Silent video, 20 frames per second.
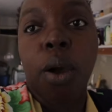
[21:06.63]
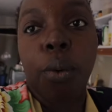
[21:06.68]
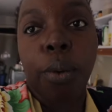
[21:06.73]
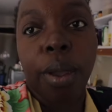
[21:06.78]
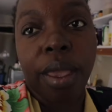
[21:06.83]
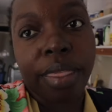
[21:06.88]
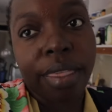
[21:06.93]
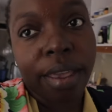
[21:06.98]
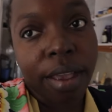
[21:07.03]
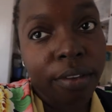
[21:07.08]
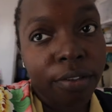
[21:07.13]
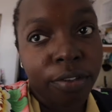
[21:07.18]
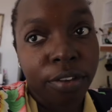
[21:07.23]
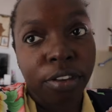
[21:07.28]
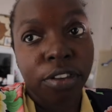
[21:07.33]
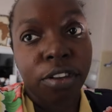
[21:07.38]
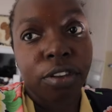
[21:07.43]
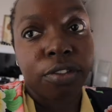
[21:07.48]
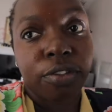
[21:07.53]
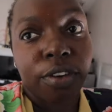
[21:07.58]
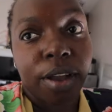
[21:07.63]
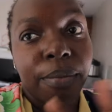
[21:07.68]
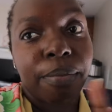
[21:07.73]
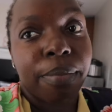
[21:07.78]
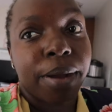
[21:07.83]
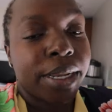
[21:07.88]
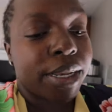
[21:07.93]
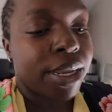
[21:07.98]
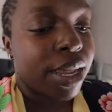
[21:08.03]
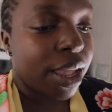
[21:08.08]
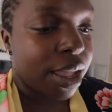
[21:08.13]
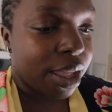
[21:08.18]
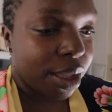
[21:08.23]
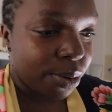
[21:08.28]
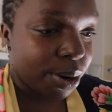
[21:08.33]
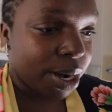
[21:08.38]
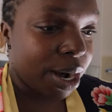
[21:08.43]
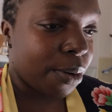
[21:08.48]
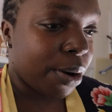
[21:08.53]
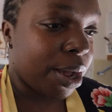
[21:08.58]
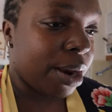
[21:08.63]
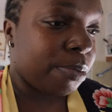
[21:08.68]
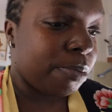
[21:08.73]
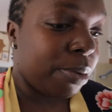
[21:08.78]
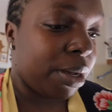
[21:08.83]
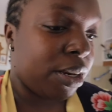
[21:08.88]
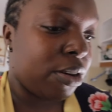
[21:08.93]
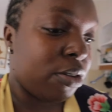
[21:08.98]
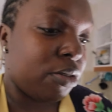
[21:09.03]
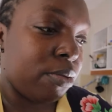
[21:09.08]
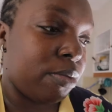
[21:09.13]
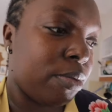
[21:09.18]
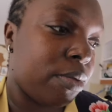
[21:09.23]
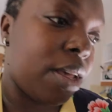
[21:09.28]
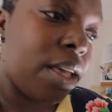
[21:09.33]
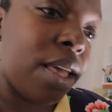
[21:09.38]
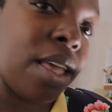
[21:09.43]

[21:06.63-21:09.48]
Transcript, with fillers: We are thankful so far, but I want a one bedroom.